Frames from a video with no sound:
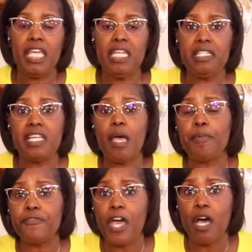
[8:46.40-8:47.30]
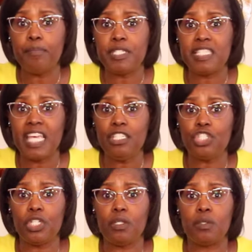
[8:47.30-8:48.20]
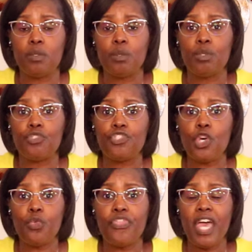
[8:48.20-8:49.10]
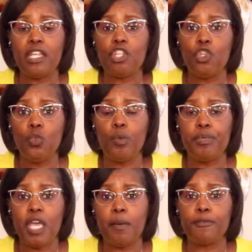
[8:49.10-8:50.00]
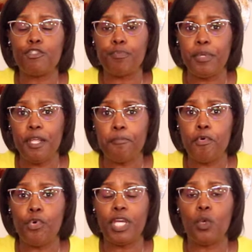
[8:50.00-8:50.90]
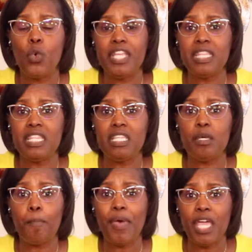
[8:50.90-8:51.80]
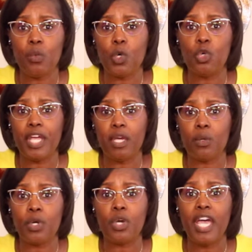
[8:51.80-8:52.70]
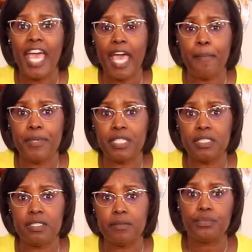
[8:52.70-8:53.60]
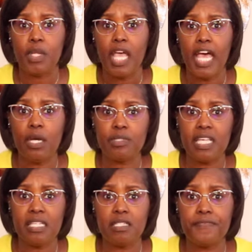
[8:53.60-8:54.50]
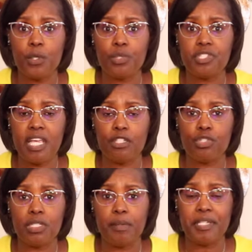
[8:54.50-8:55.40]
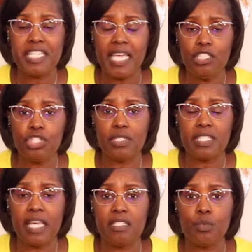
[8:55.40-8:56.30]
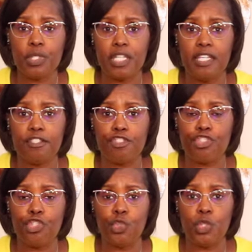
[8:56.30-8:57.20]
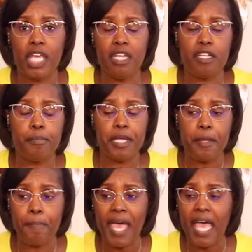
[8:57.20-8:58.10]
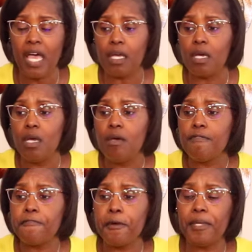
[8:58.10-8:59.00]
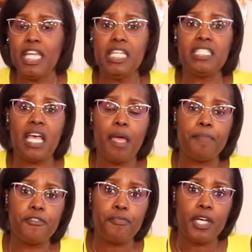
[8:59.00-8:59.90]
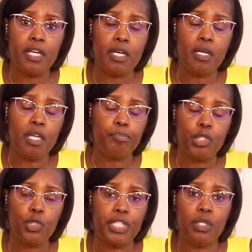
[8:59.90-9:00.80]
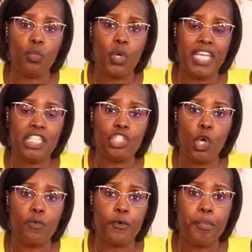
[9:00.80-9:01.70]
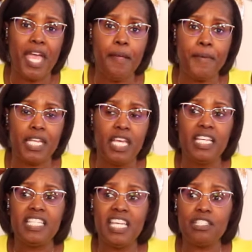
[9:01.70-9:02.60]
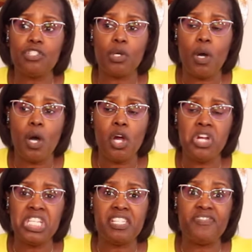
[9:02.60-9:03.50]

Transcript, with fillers: any type of compensation so that you will be able to pinpoint when the payroll error happened. I was asked if there were statute limitations as it relates to getting the money back from any type of uh, employee wage overpayment. Yes, there are. It